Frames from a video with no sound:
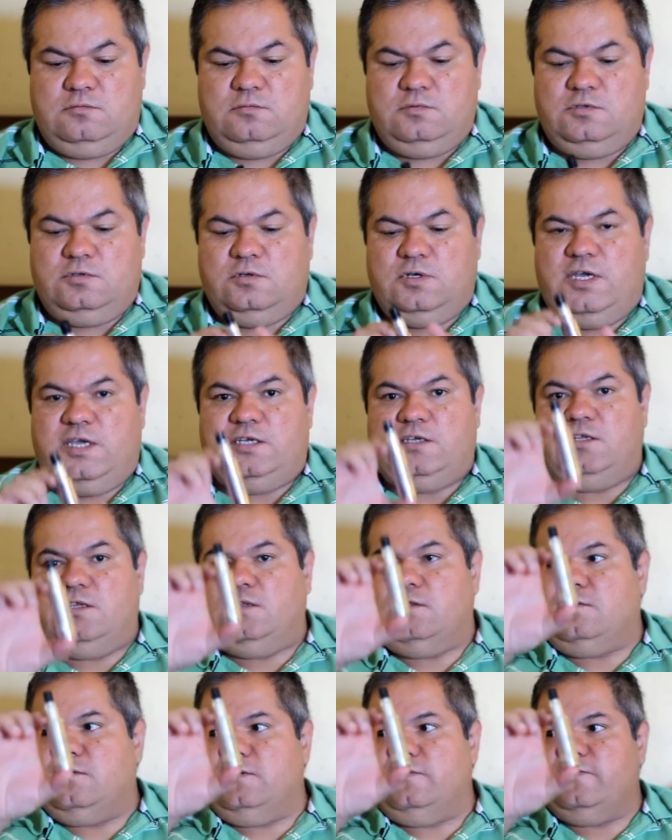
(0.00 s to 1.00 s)
little
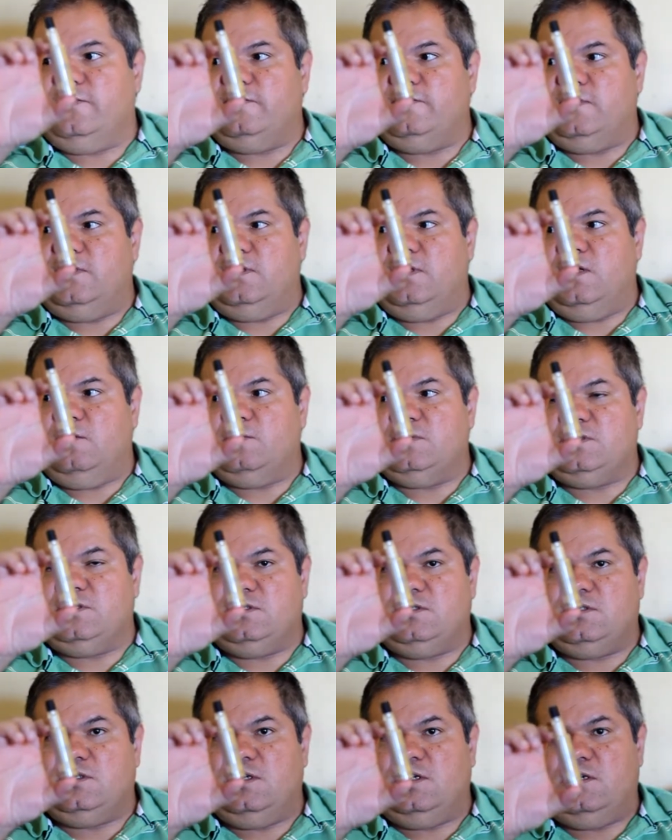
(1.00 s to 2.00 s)
18350
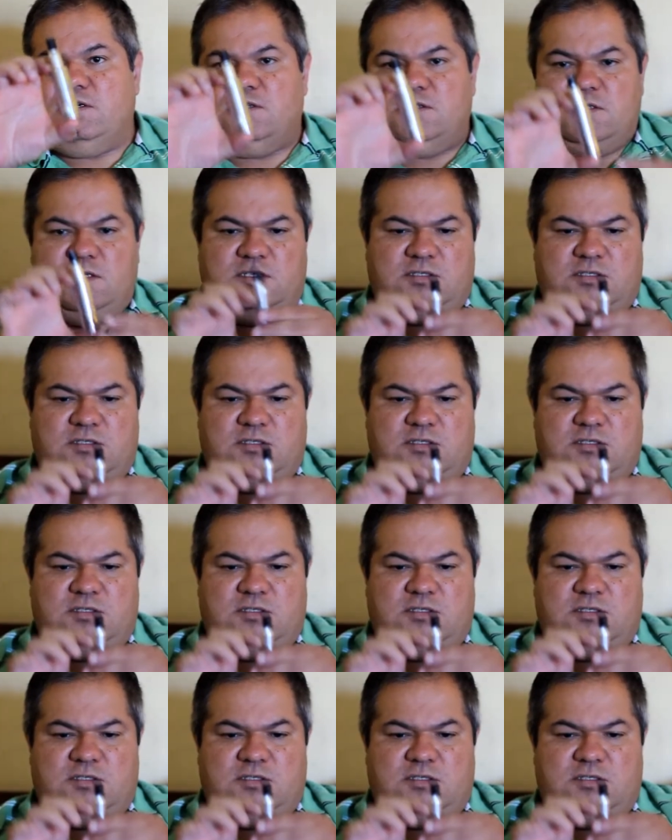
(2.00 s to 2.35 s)
Nemesis there.